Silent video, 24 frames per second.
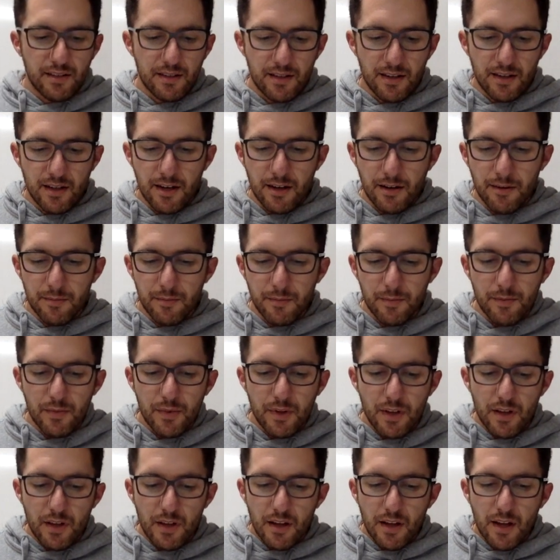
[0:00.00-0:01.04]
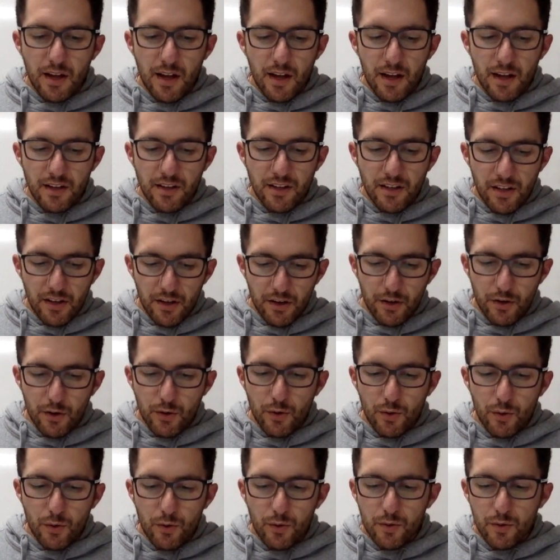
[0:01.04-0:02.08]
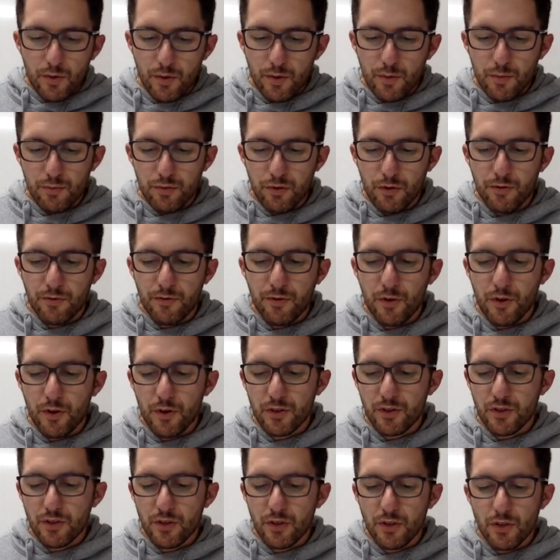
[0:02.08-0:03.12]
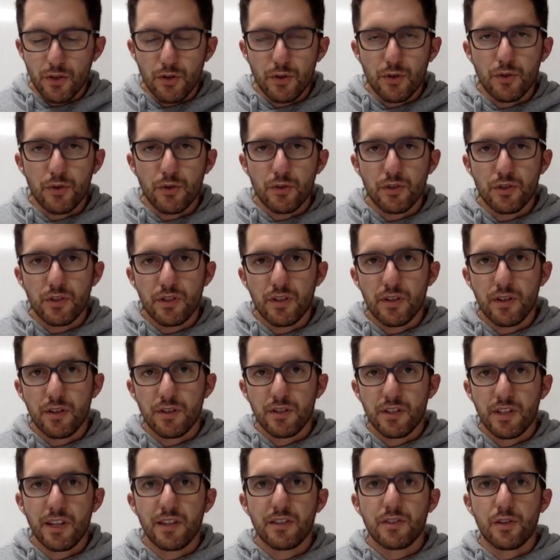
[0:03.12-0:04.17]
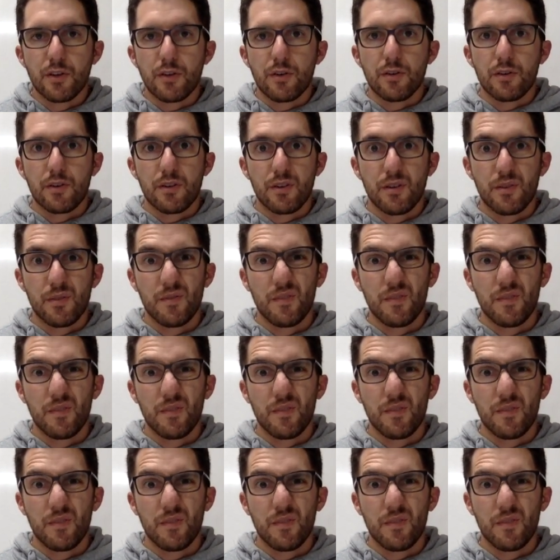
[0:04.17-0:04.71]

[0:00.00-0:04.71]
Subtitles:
a girl prefers to use TikTok?